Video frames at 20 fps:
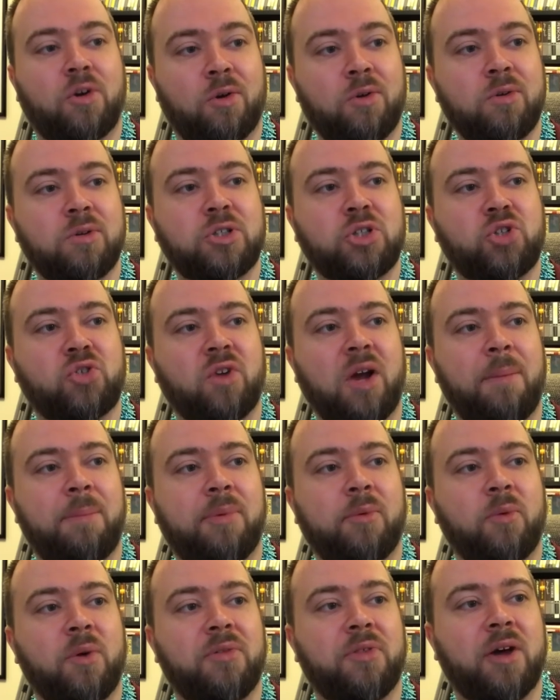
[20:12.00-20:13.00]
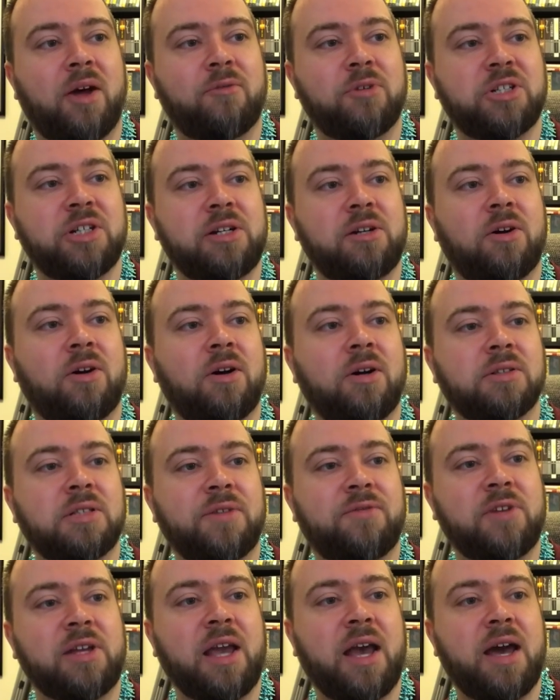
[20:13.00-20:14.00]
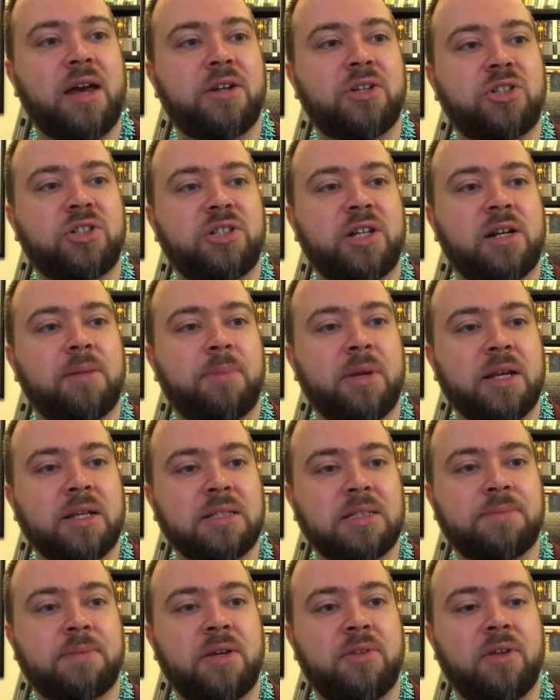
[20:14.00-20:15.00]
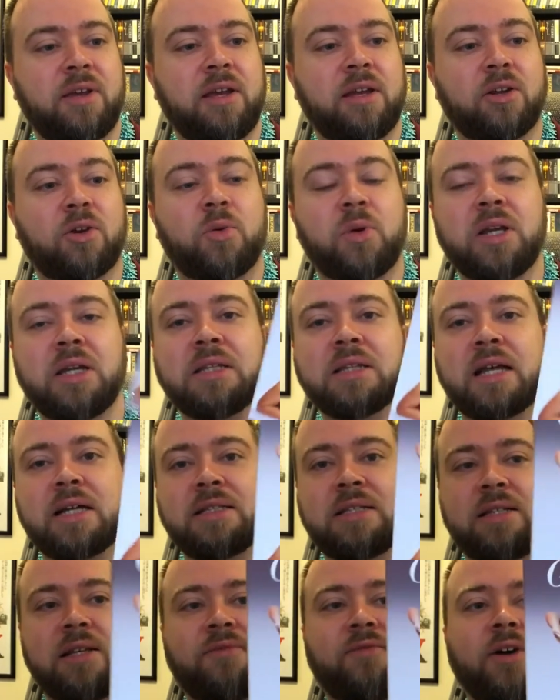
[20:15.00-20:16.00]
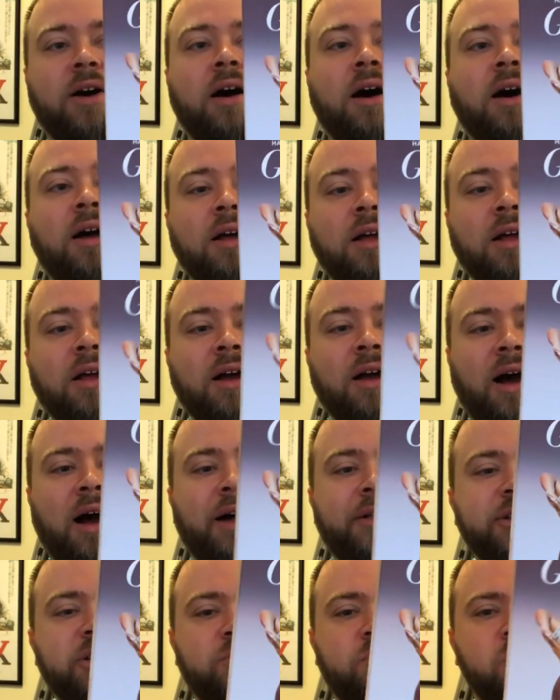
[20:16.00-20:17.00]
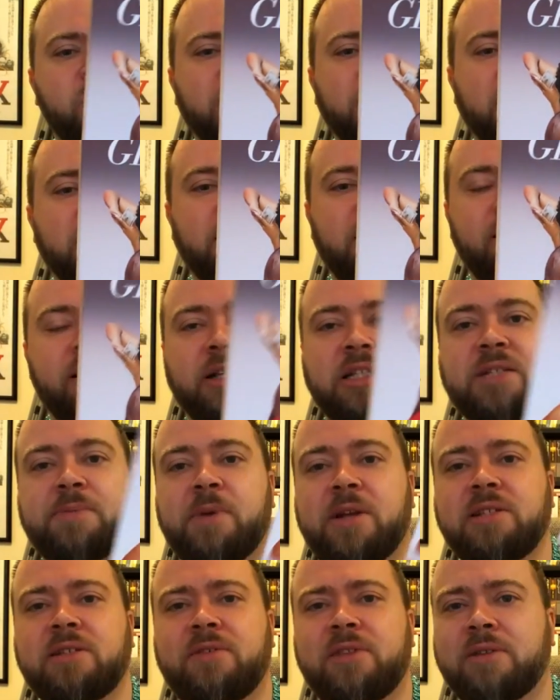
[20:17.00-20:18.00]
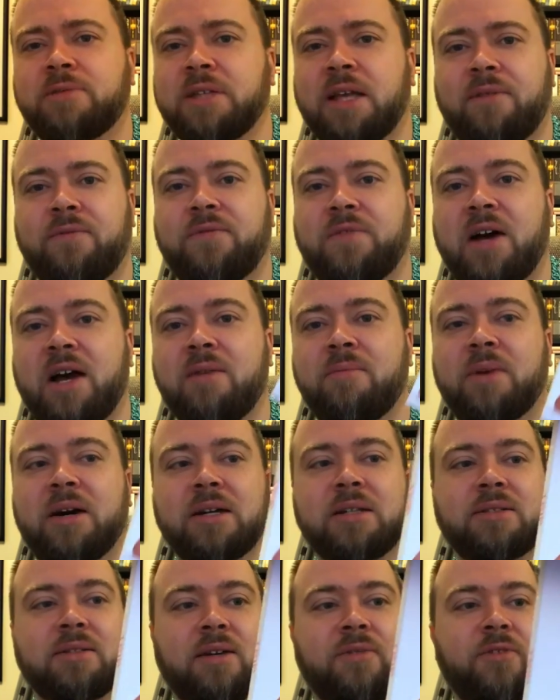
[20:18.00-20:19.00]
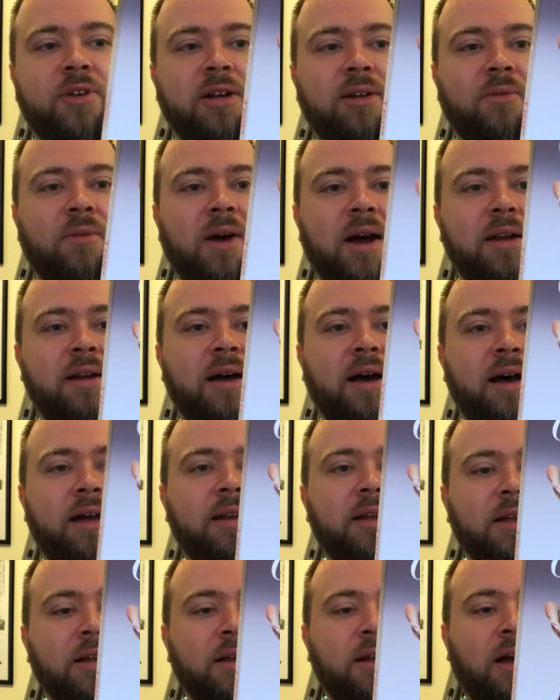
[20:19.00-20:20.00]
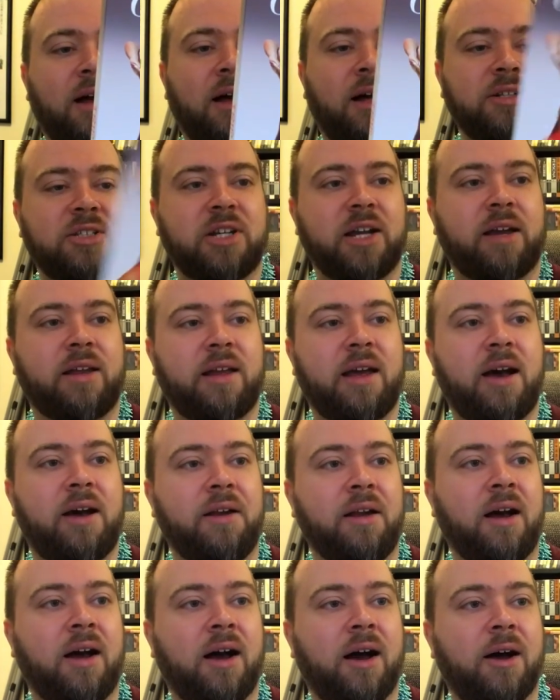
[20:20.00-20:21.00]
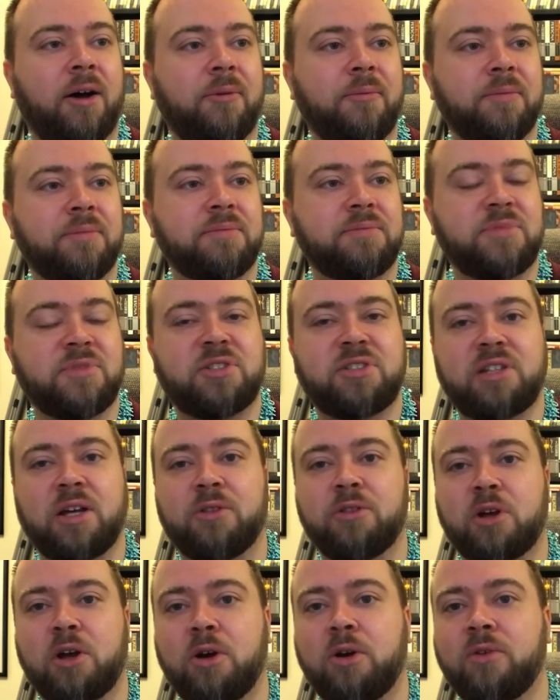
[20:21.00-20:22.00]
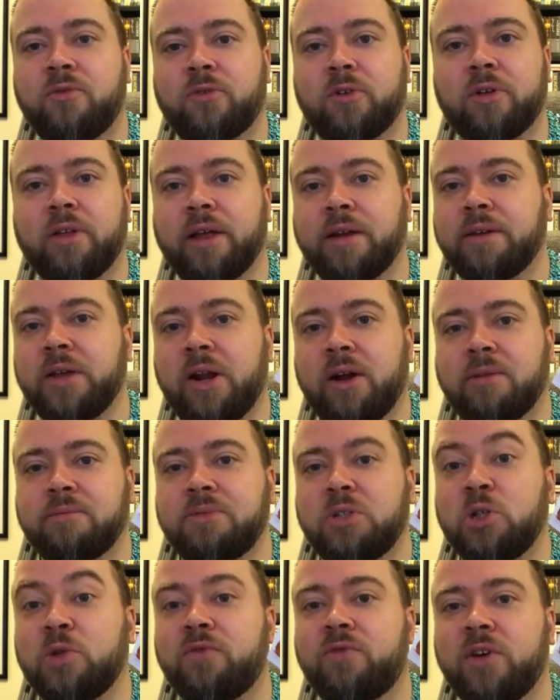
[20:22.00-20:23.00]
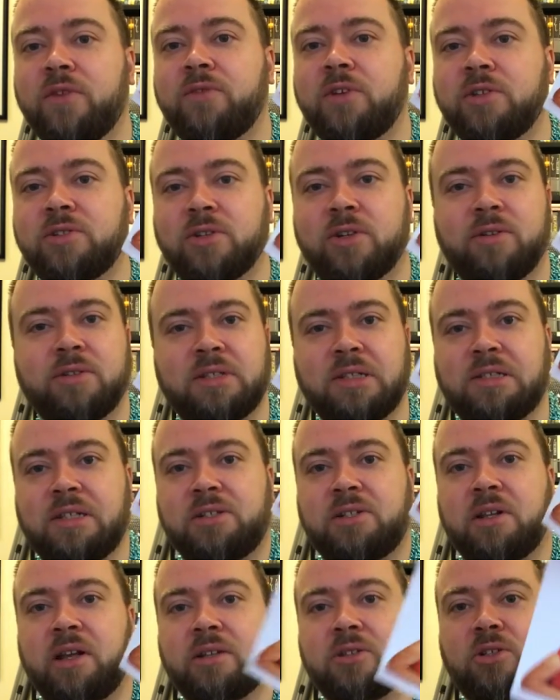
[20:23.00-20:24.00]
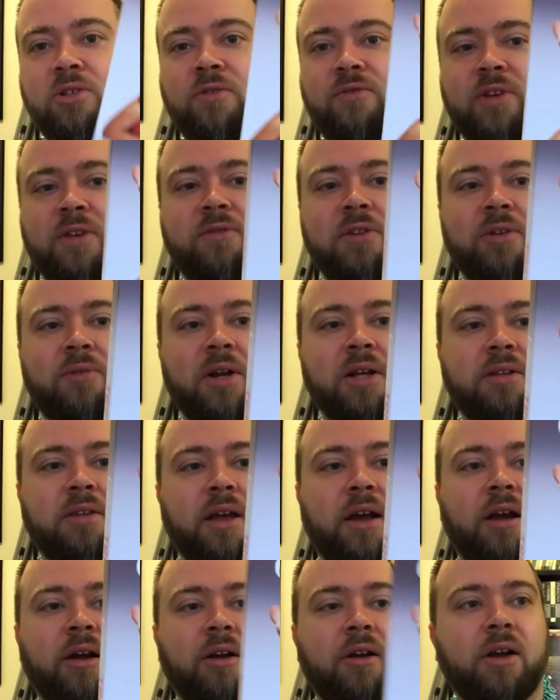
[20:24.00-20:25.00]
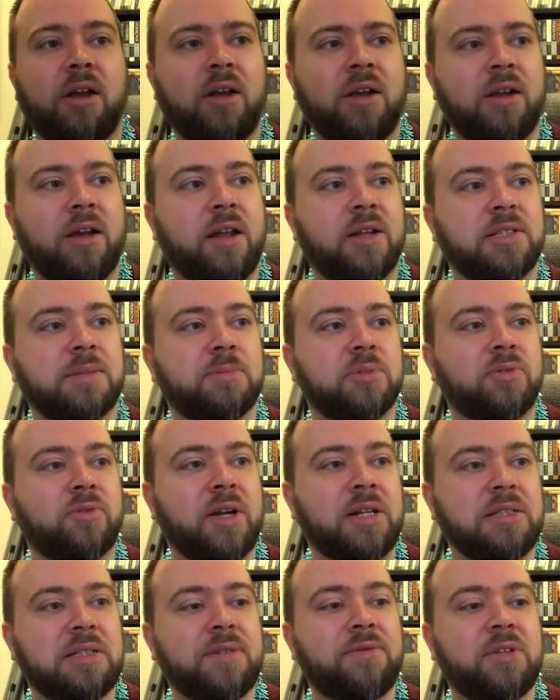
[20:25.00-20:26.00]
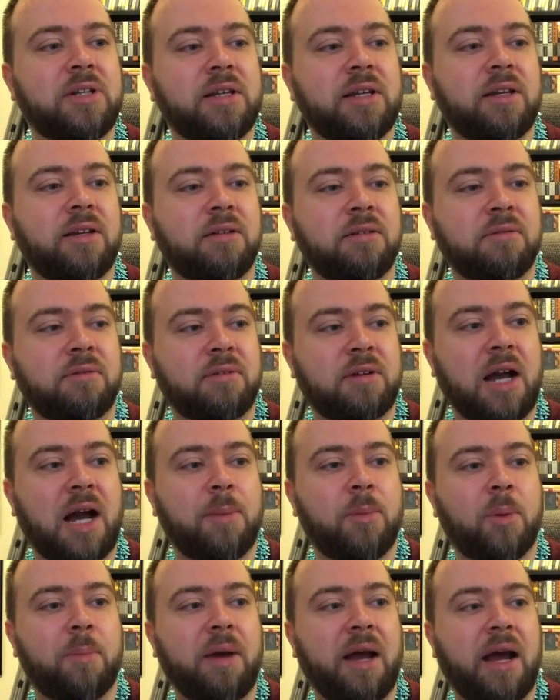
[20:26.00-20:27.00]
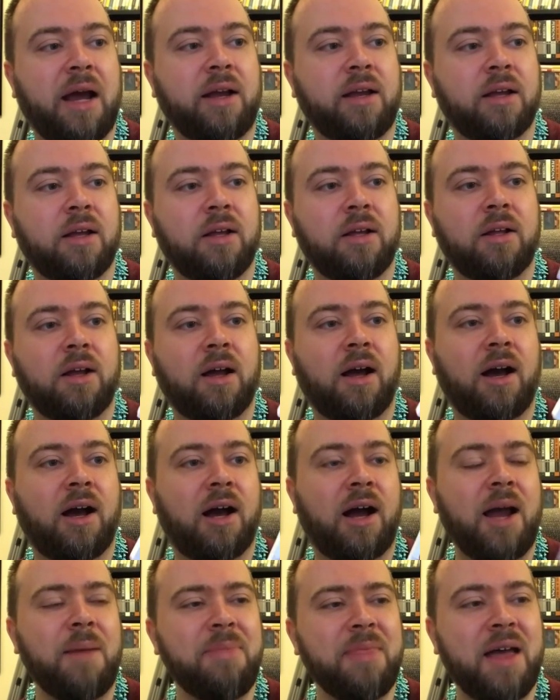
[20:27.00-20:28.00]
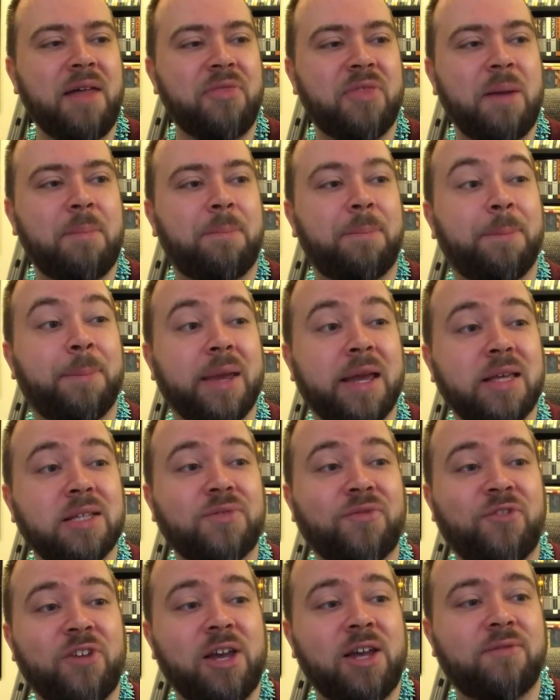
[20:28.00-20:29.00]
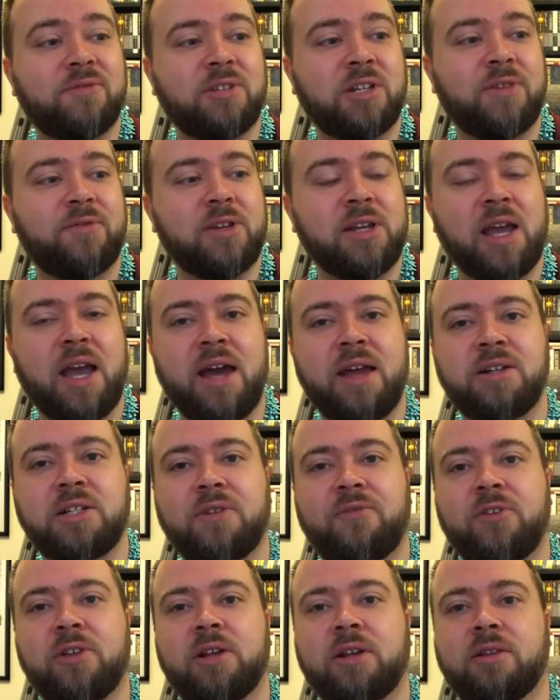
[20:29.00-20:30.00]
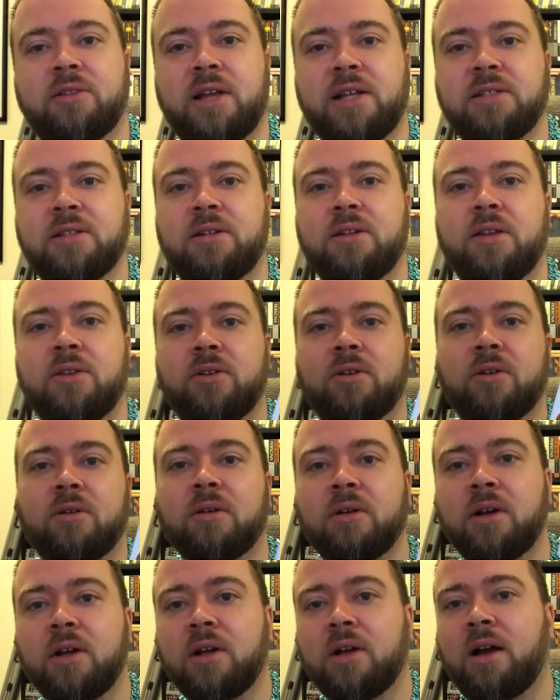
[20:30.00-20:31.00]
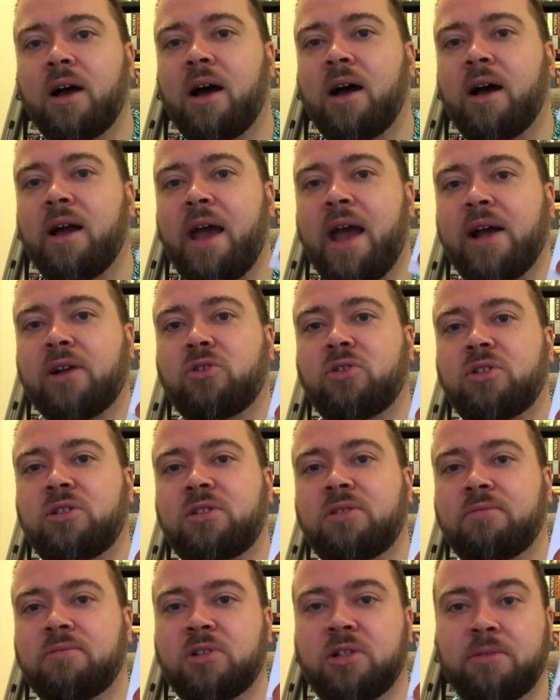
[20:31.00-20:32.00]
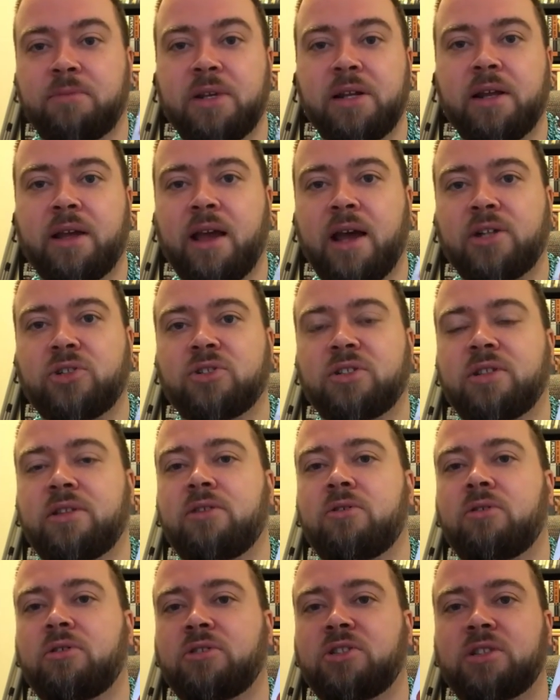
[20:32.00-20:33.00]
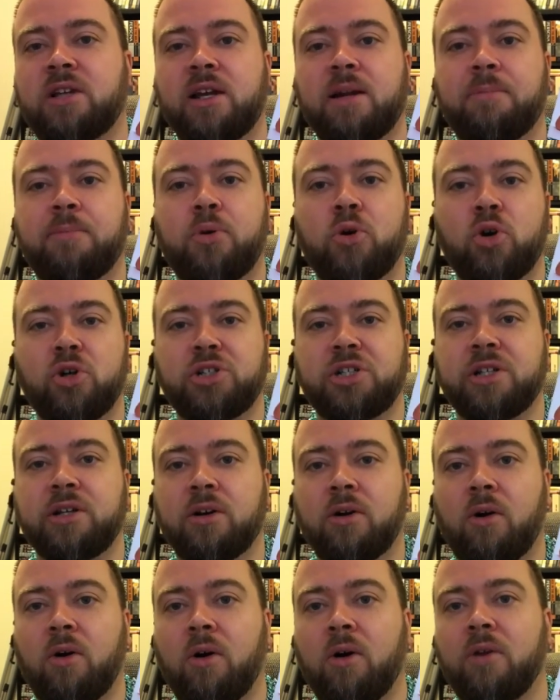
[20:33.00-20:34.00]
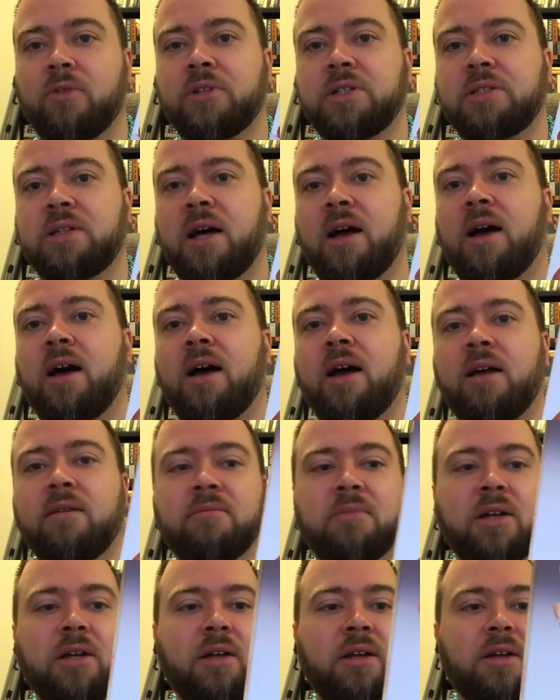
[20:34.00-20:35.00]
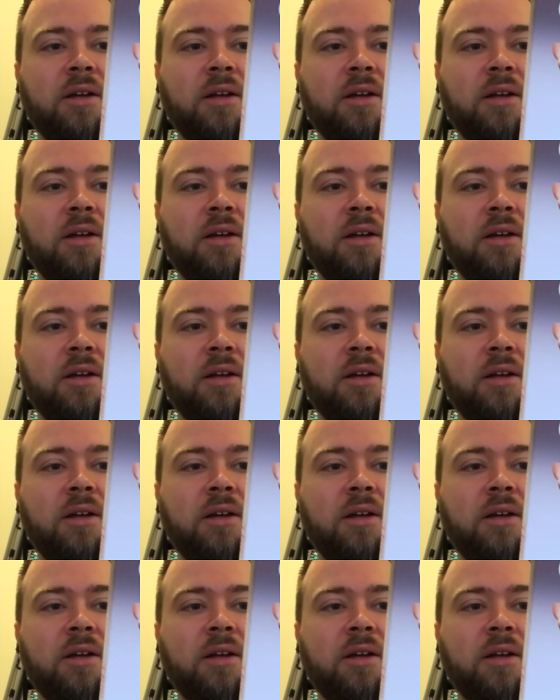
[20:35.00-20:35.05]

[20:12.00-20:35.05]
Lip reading: Girls Trip, with Regina Hall, Tiffany Haddish, Jada Pinkett Smith, and Queen Latifah. This was inexpensive. I think it was like $5, so I figured why not. I'll check it out. Sell the code for like, you know, $250, so it's essentially like $250 right there. And it's a Blu-ray DVD combo pack. I'm not the biggest fan of Tiffany Haddish. I feel like that's another actress, comedic actress that they're just kind of pushing all the time.